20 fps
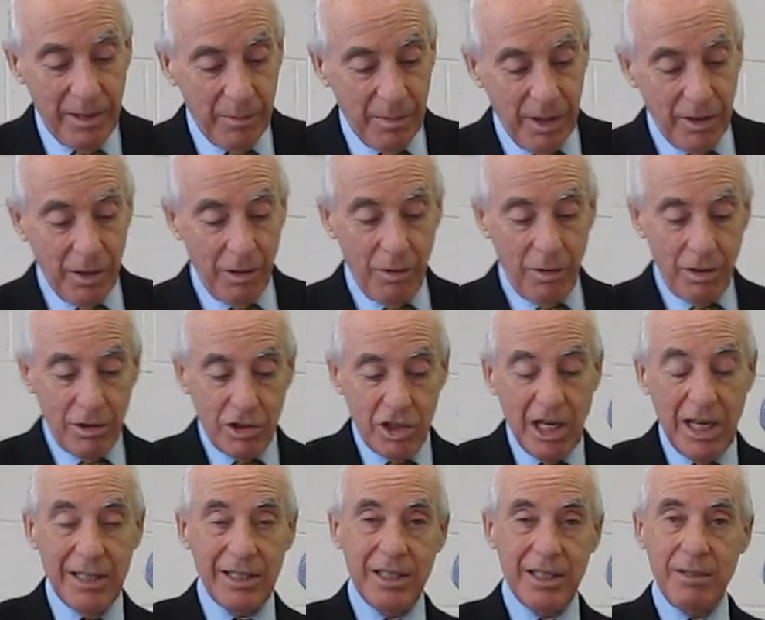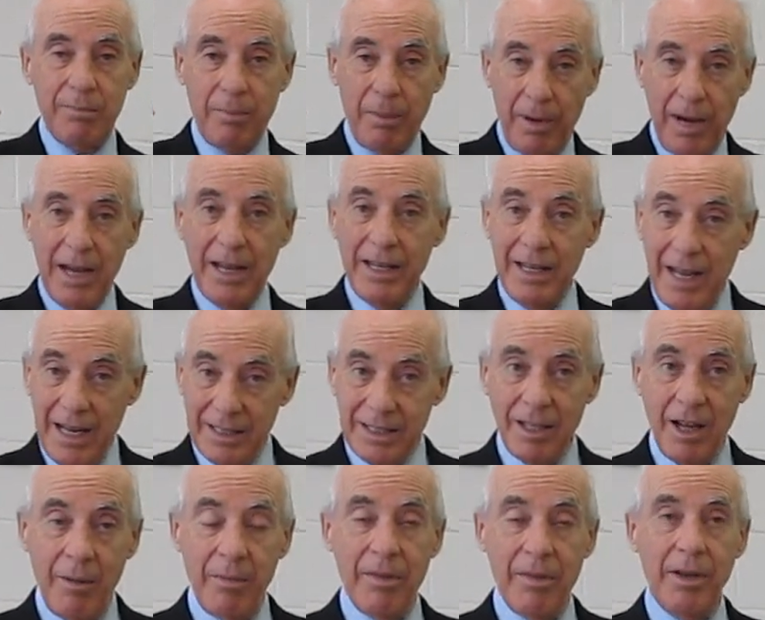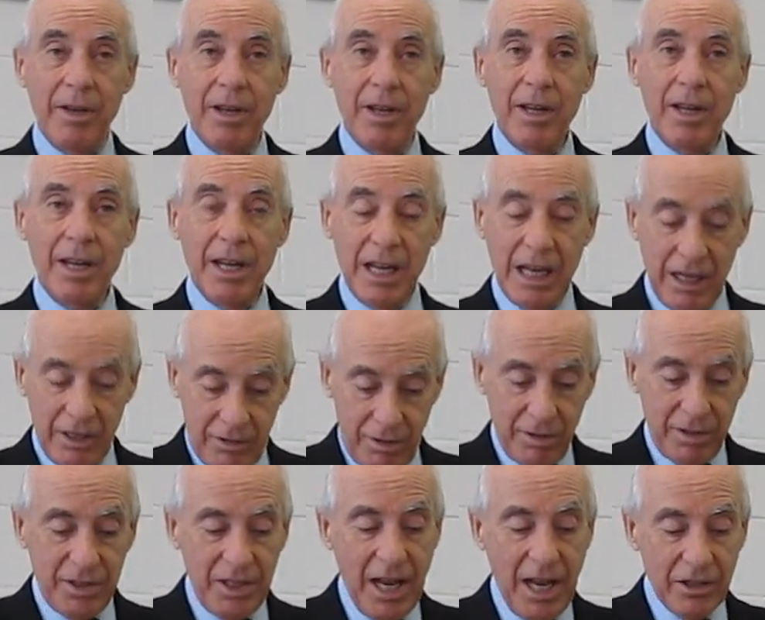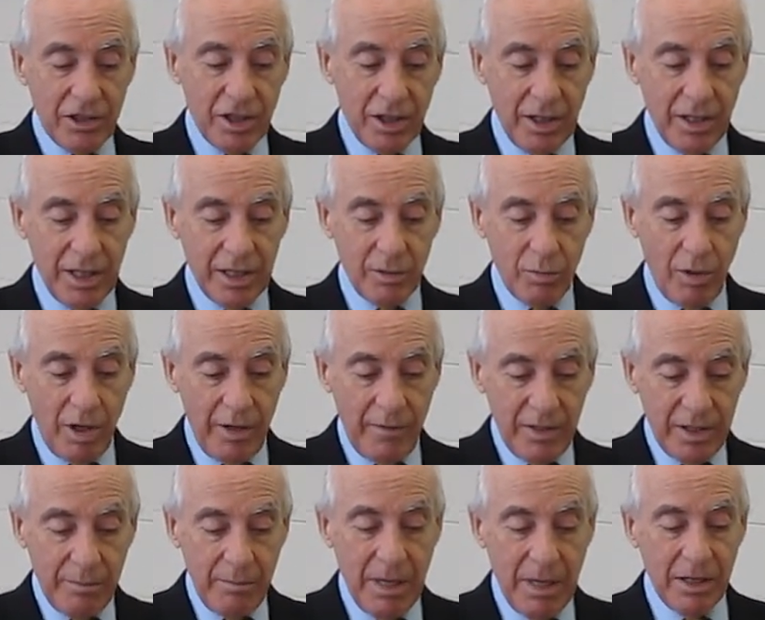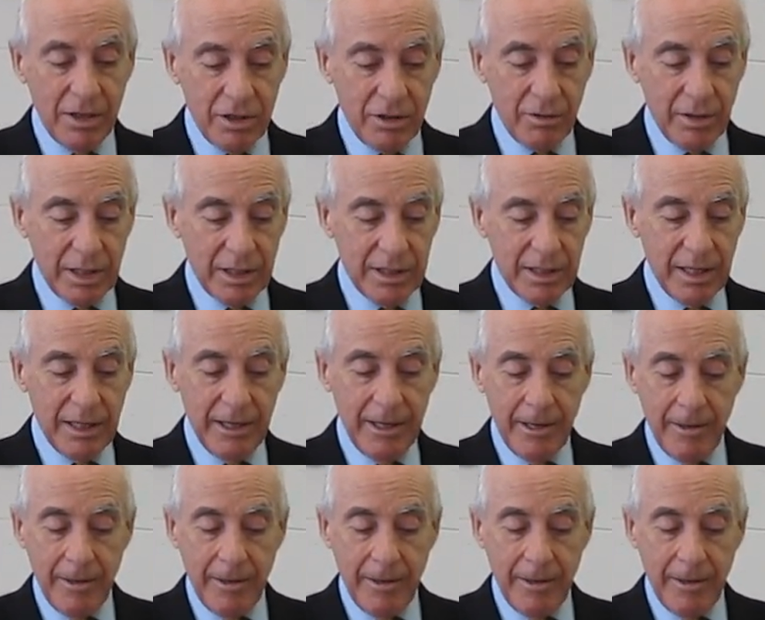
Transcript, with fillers: But the Lord Jesus prayed, not something, intercession is one of his ministries.